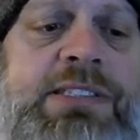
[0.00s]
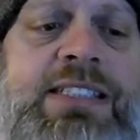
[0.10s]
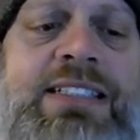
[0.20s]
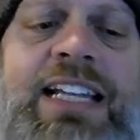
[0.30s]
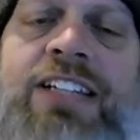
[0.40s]
to
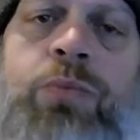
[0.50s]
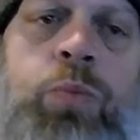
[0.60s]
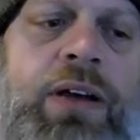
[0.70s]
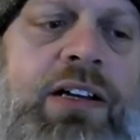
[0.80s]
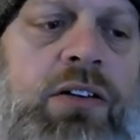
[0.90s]
connect
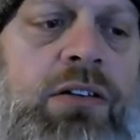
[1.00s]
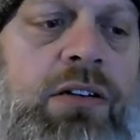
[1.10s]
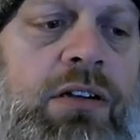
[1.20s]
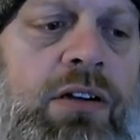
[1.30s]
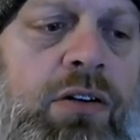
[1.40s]
well
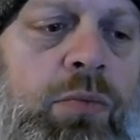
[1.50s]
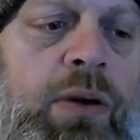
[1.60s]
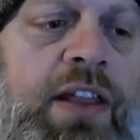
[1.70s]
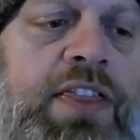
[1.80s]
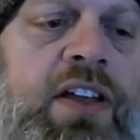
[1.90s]

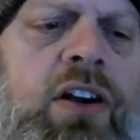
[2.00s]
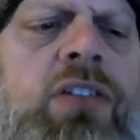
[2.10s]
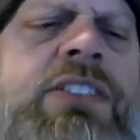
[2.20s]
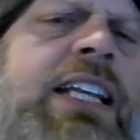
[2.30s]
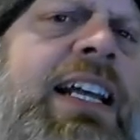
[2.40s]
with
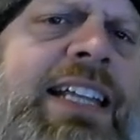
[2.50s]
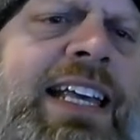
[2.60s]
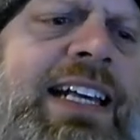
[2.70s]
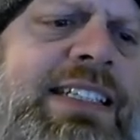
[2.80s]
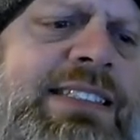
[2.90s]
her
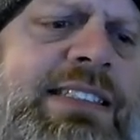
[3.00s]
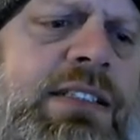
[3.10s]
sidekicks.